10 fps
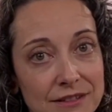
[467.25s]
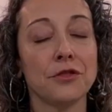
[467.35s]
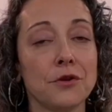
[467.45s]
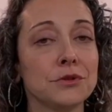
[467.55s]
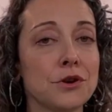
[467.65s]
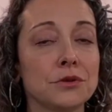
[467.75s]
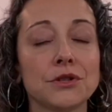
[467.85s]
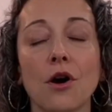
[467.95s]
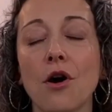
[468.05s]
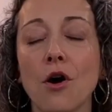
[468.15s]
Those notes
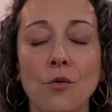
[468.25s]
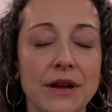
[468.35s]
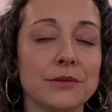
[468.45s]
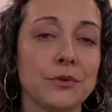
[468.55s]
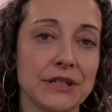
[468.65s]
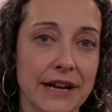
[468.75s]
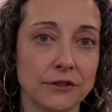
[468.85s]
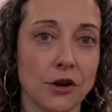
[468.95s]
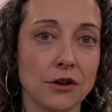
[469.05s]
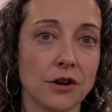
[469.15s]
always will take
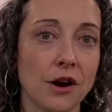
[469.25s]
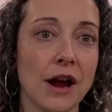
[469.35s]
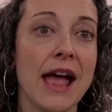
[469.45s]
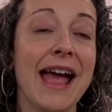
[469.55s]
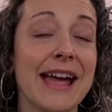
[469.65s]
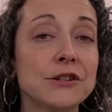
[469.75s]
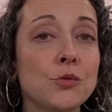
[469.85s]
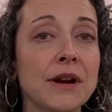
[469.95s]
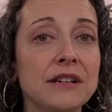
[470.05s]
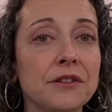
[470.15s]
longer, and
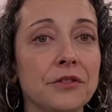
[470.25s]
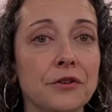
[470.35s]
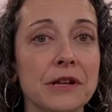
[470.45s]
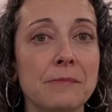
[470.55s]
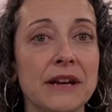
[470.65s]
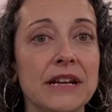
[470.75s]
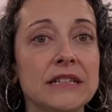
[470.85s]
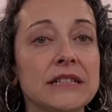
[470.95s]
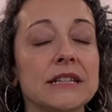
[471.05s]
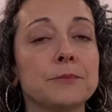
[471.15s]
20 to 30
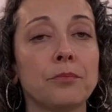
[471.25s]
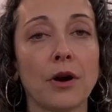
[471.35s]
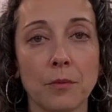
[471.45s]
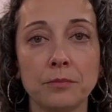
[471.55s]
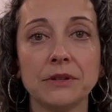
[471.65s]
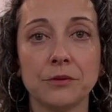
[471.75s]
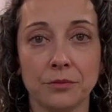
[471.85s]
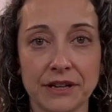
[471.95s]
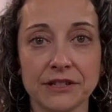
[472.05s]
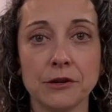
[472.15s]
minutes is probably
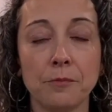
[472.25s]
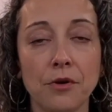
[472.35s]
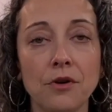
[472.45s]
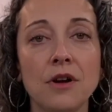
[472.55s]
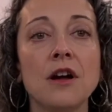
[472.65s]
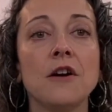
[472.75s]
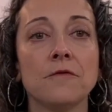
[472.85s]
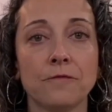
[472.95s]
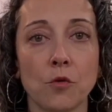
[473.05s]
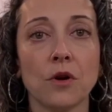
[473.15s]
reasonable
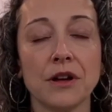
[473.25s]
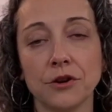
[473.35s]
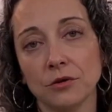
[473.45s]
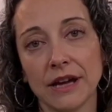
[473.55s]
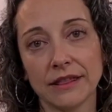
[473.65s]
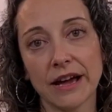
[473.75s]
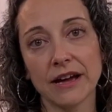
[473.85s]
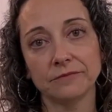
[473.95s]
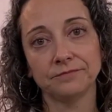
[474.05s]
for a note like that.